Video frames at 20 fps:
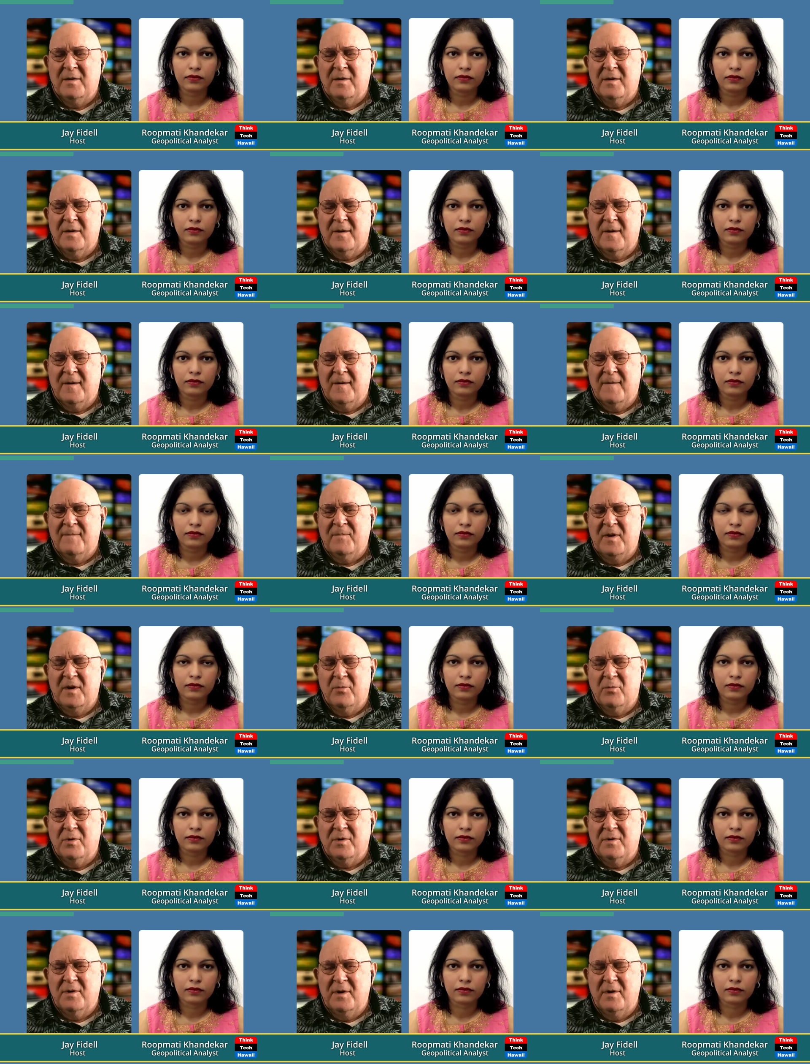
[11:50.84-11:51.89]
Speaker 1: and uh, he
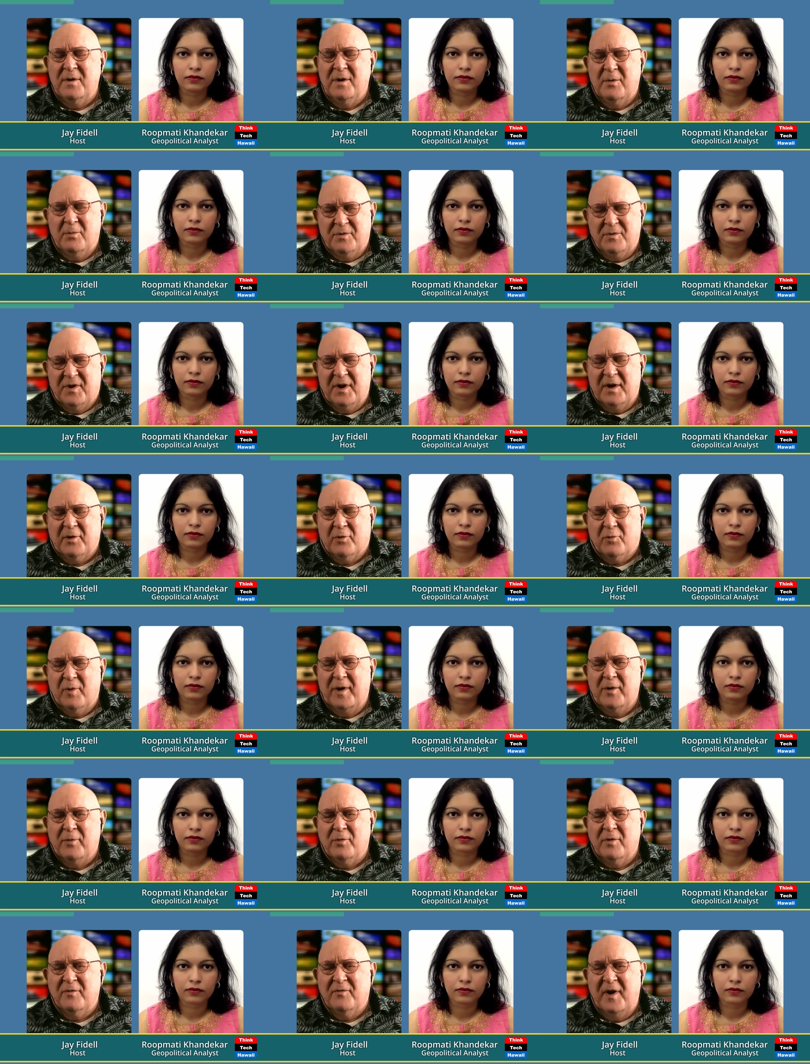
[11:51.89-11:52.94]
would he would take
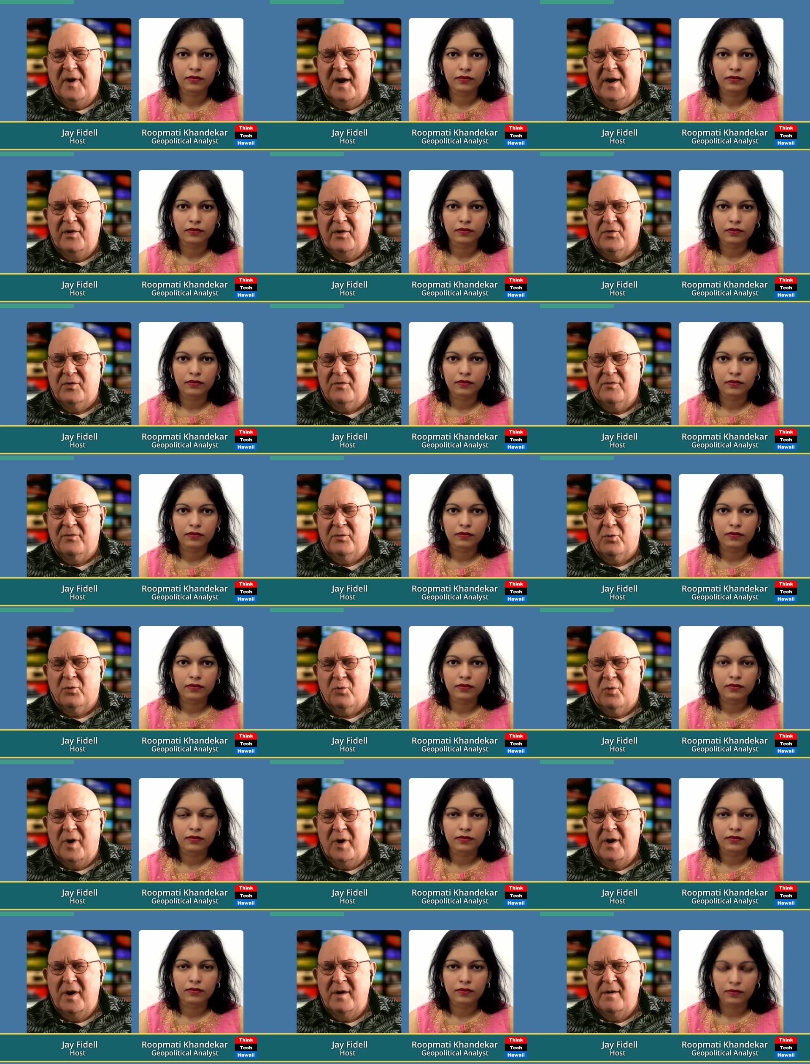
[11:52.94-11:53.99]
greater advantage of
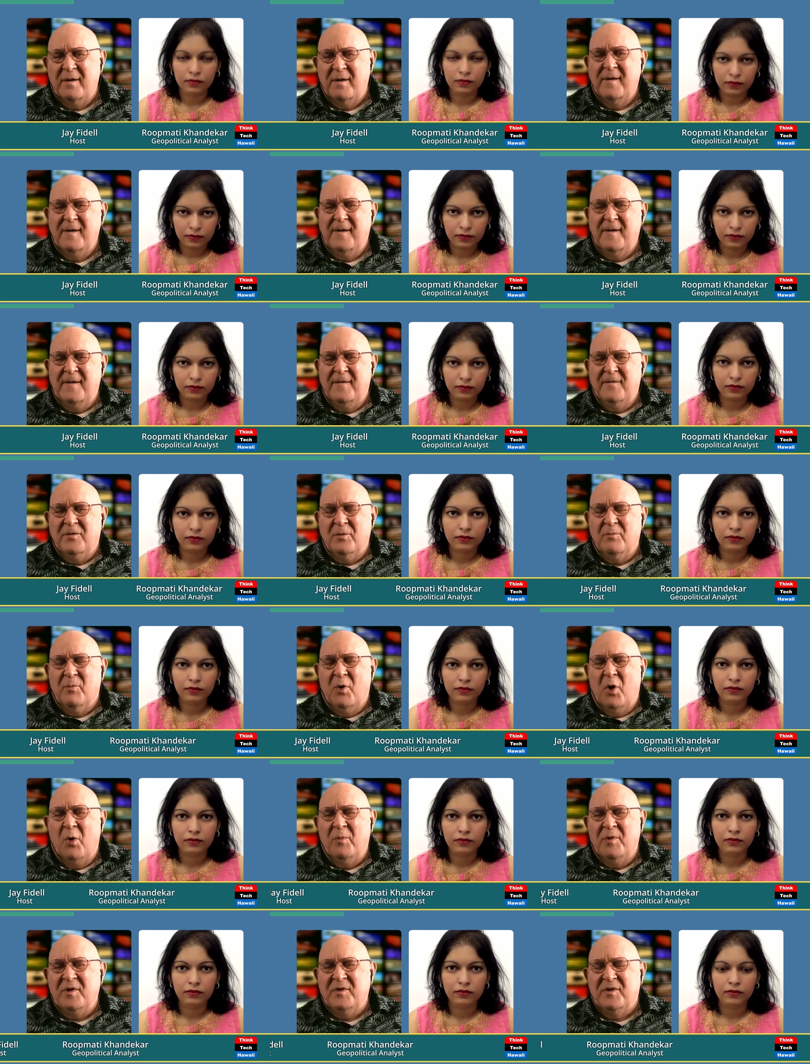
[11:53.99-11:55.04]
Ukraine the
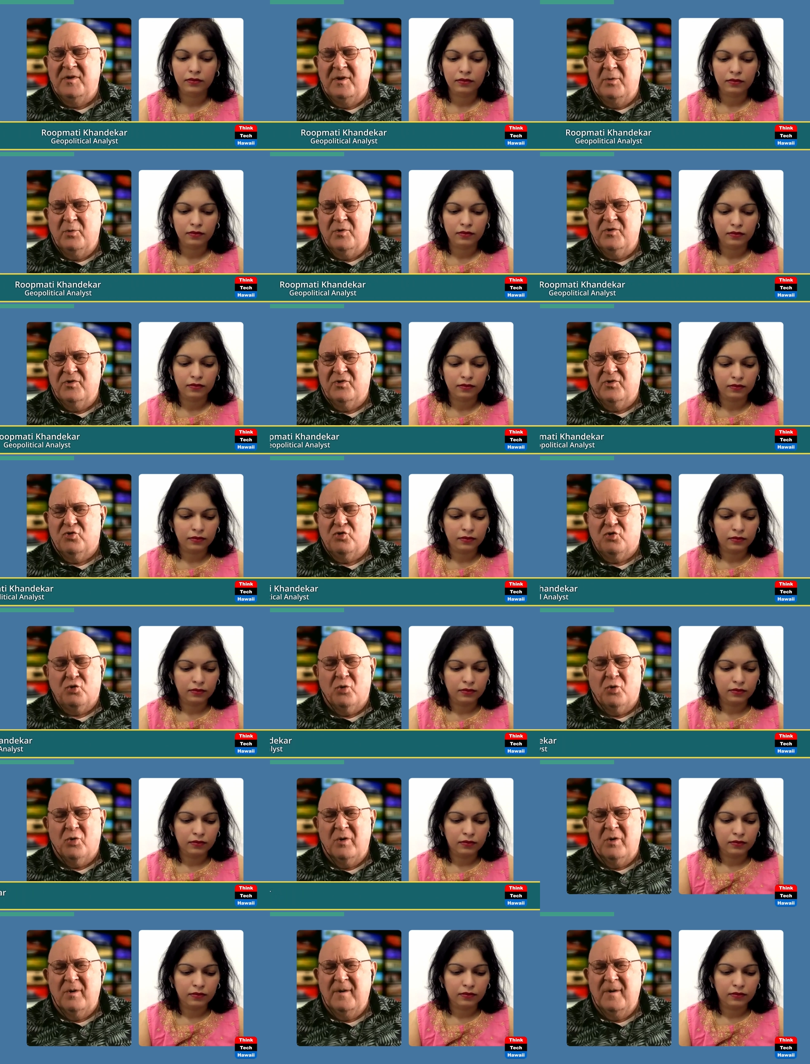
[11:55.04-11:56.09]
moment he was
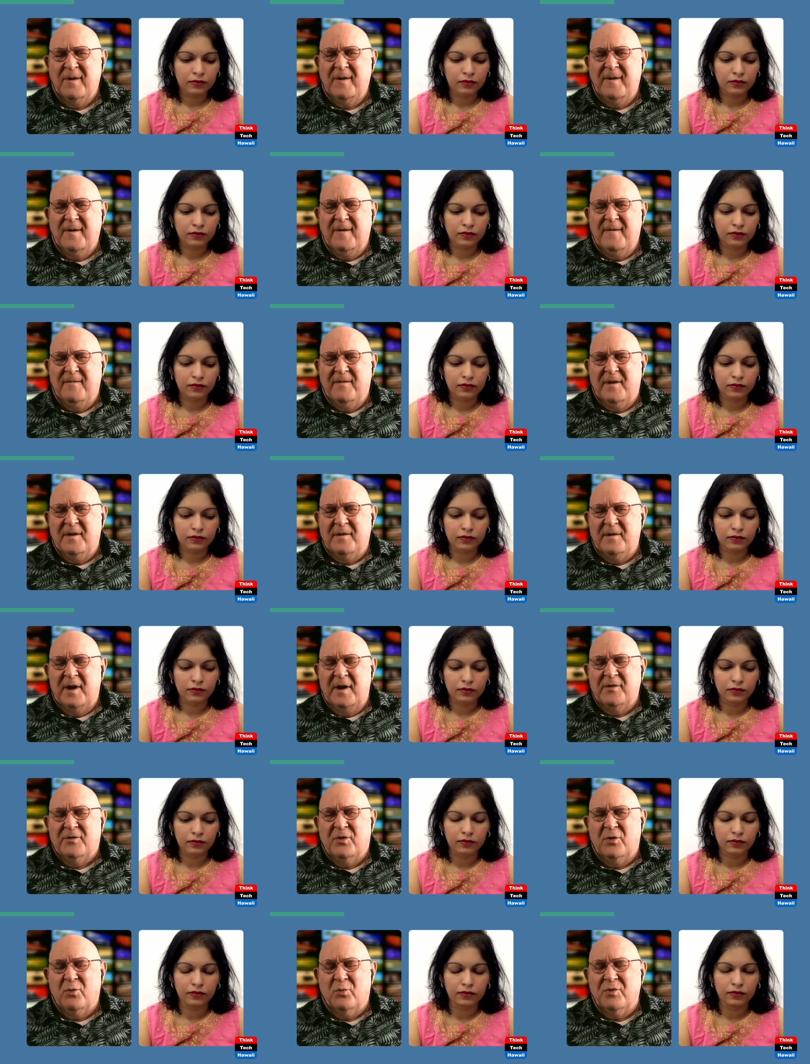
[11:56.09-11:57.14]
sure that
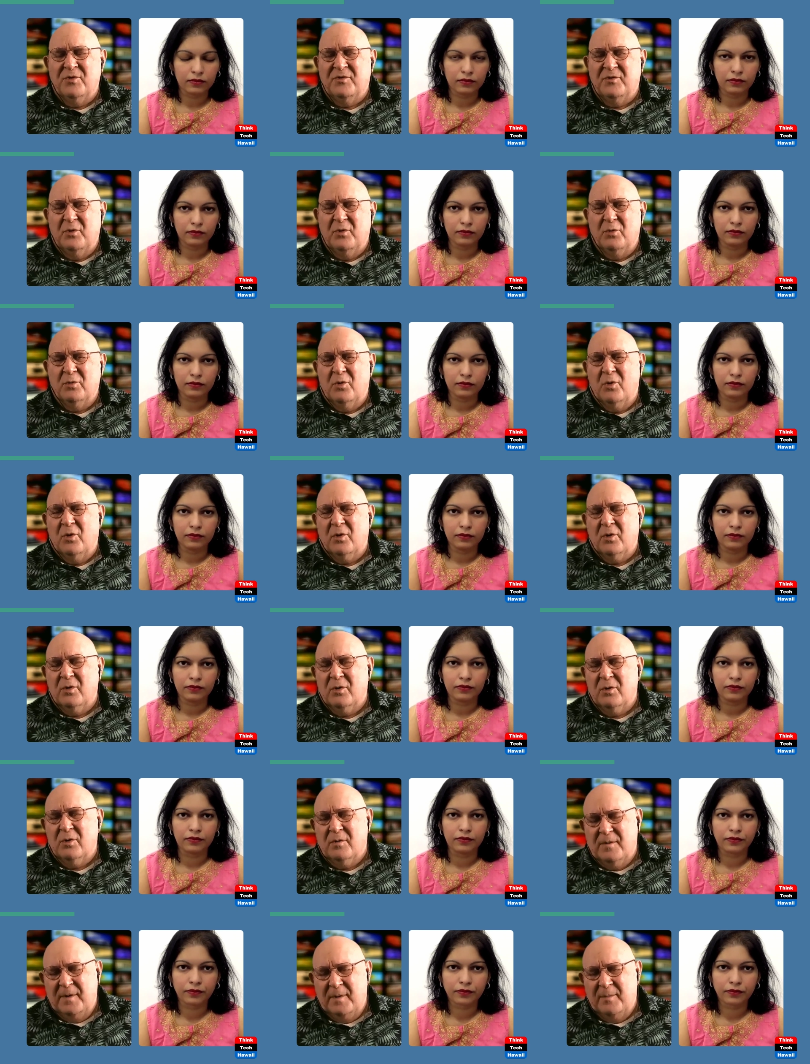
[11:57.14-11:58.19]
NATO was no
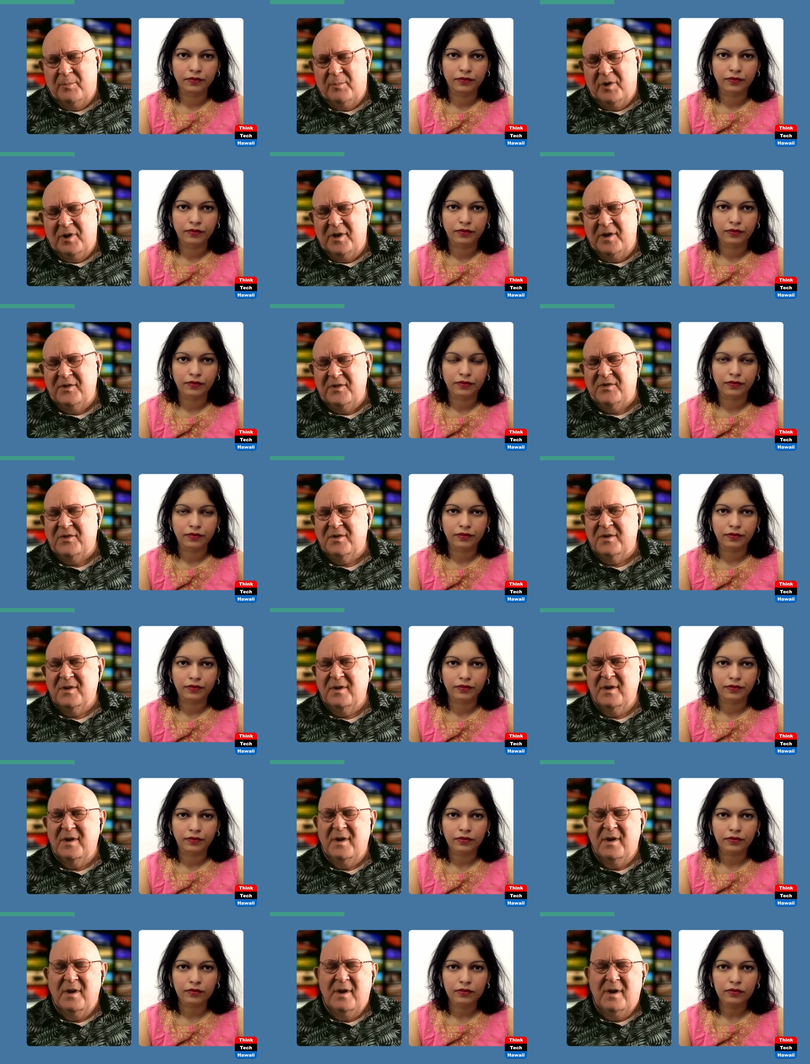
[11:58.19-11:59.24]
longer in place.
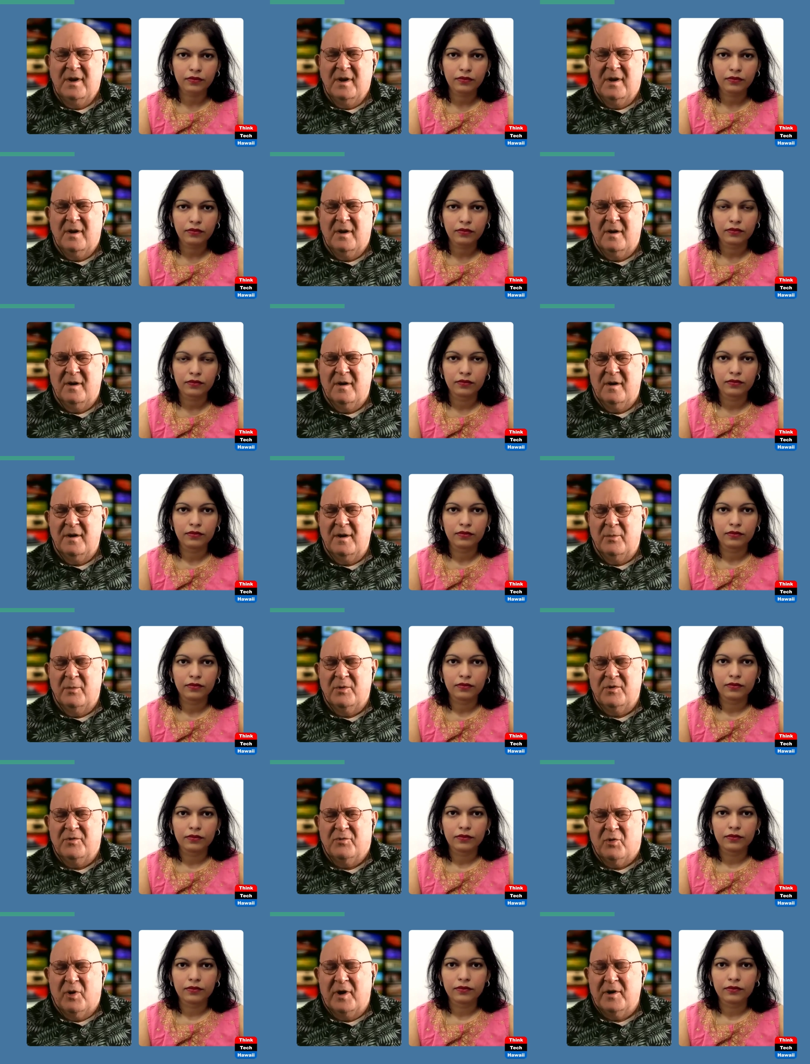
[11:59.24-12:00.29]
Uh, he
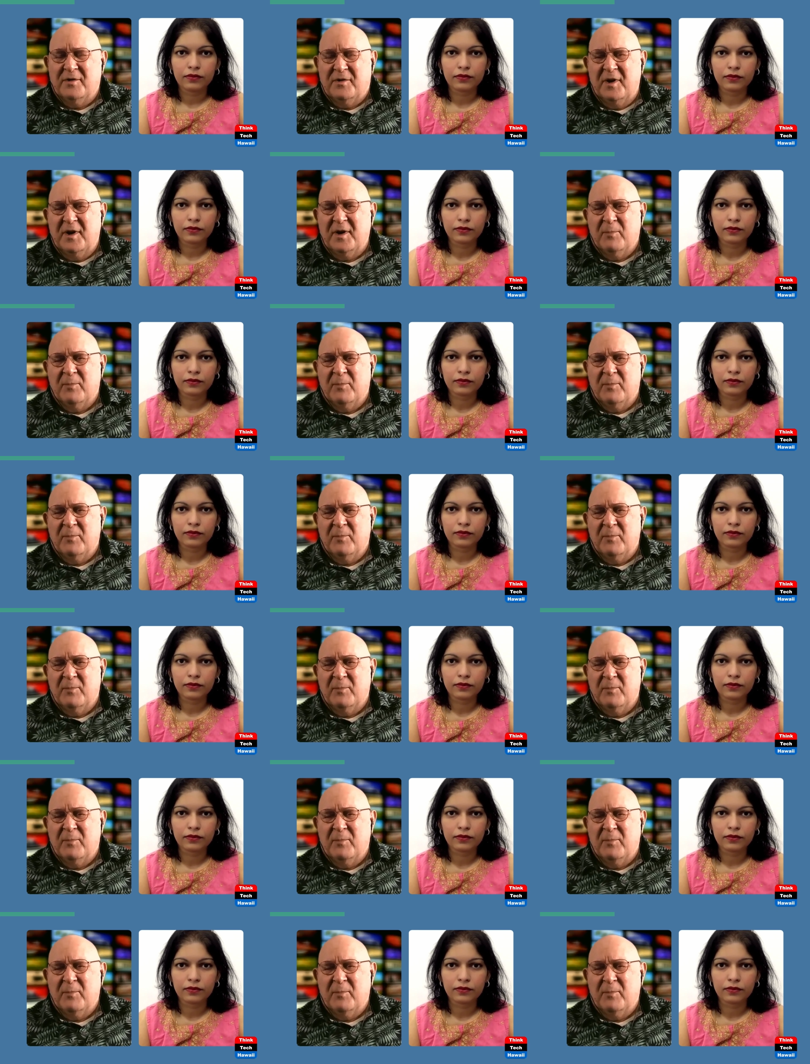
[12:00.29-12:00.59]
would try to